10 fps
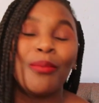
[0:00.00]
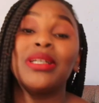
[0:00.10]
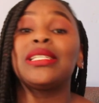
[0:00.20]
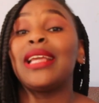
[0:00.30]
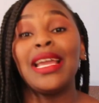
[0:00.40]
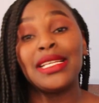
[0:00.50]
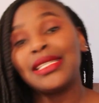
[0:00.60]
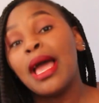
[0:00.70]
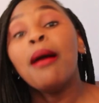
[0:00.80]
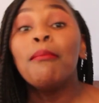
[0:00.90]
but guys,
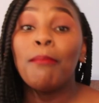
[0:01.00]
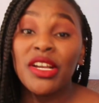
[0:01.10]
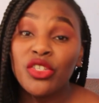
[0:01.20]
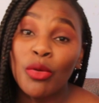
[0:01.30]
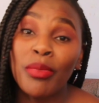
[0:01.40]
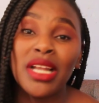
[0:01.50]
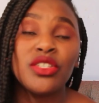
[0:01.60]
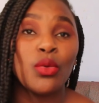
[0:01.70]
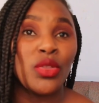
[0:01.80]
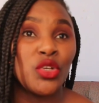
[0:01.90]
match your
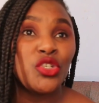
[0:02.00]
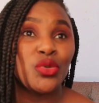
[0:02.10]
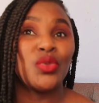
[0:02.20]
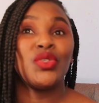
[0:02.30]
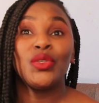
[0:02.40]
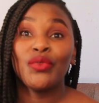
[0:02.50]
belt with the shoes.